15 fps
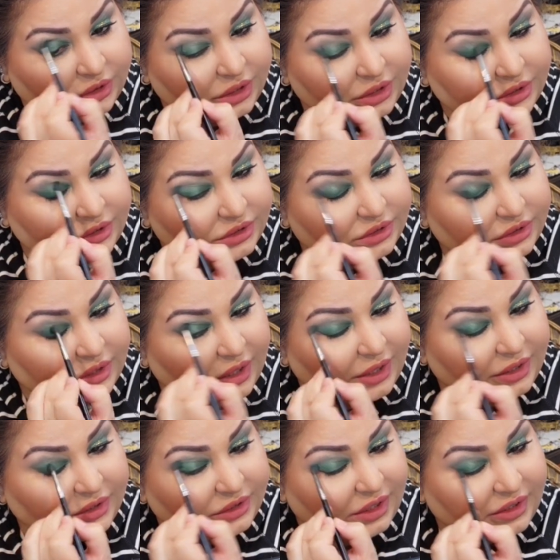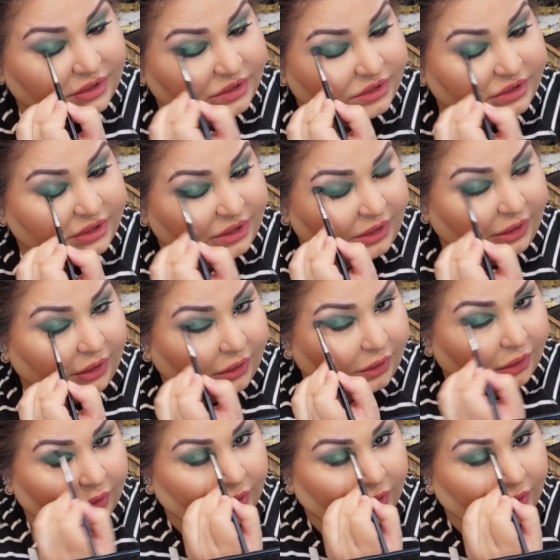changes the intensity,